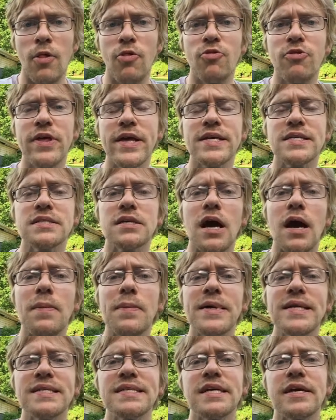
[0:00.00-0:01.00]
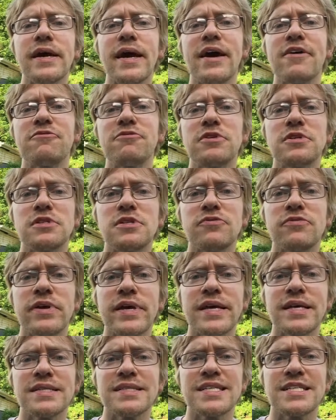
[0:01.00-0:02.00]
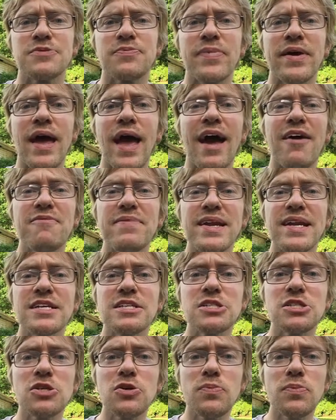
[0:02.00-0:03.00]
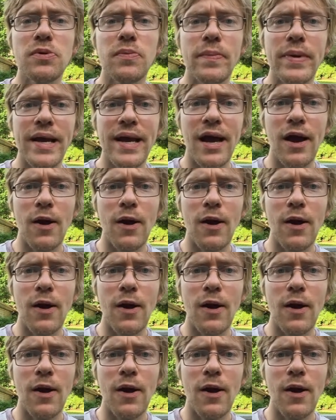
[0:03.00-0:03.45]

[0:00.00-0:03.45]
These commentary efforts of his have been a super big